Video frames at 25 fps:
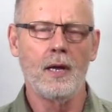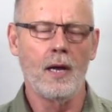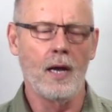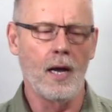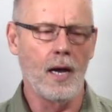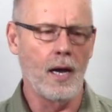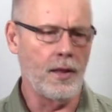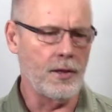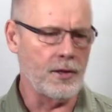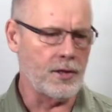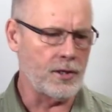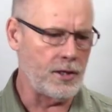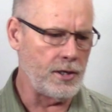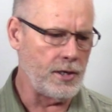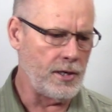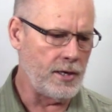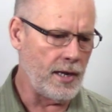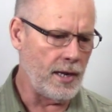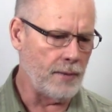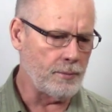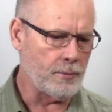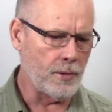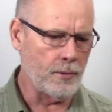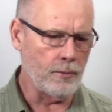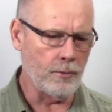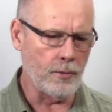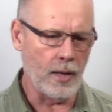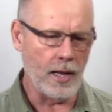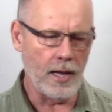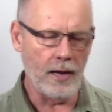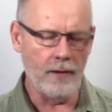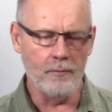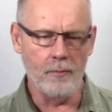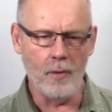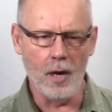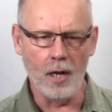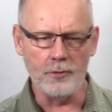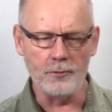Uh, the cleaning apron will
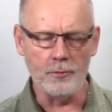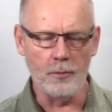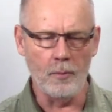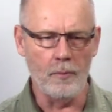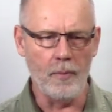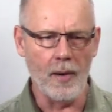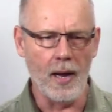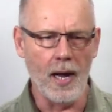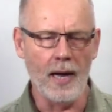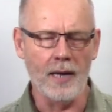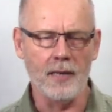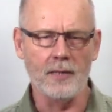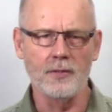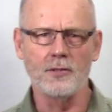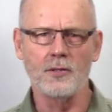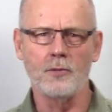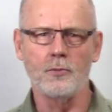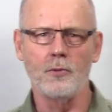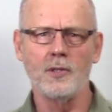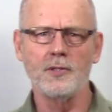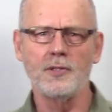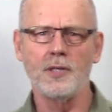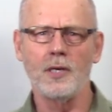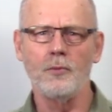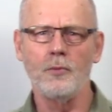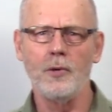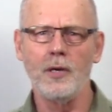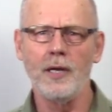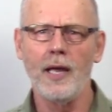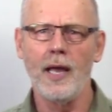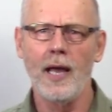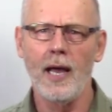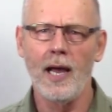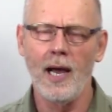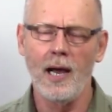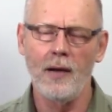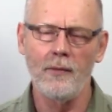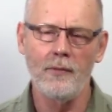have multiple pockets. The ones that we
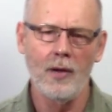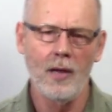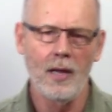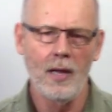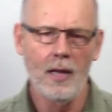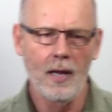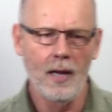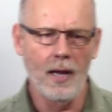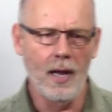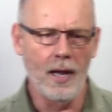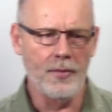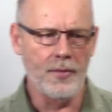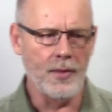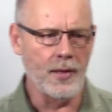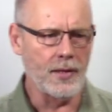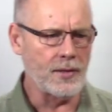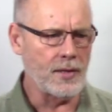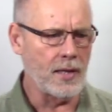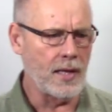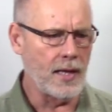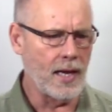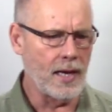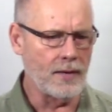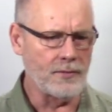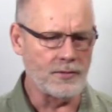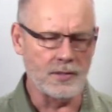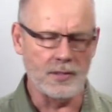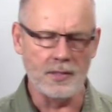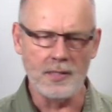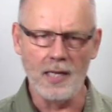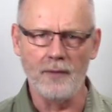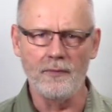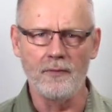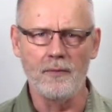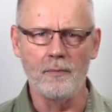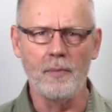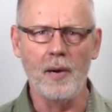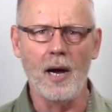have, I think they have
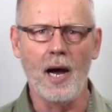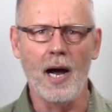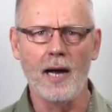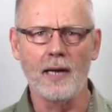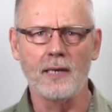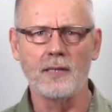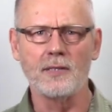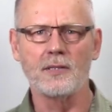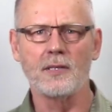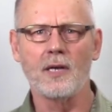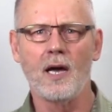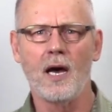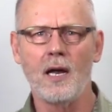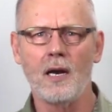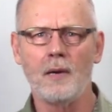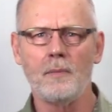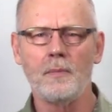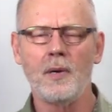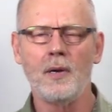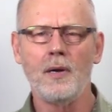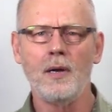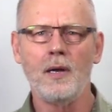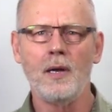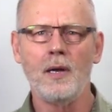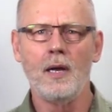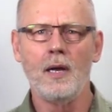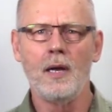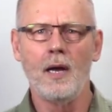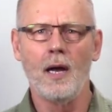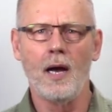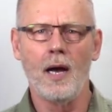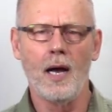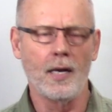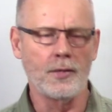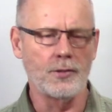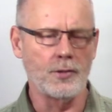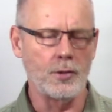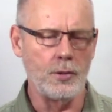seven pockets on them,
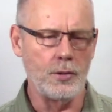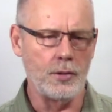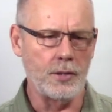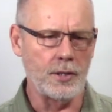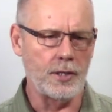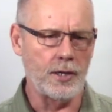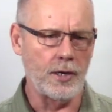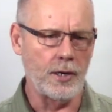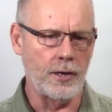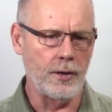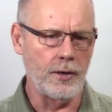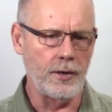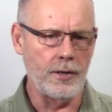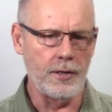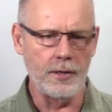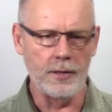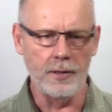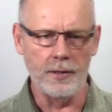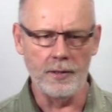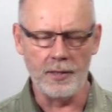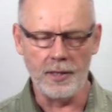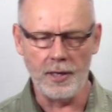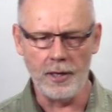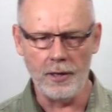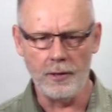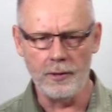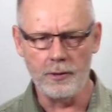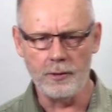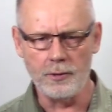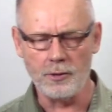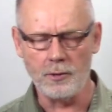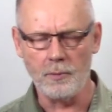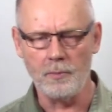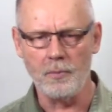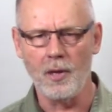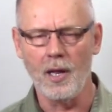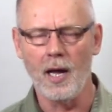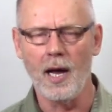uh, so you can carry your carry your
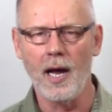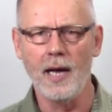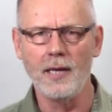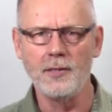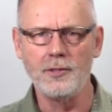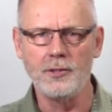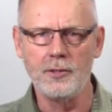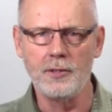supplies.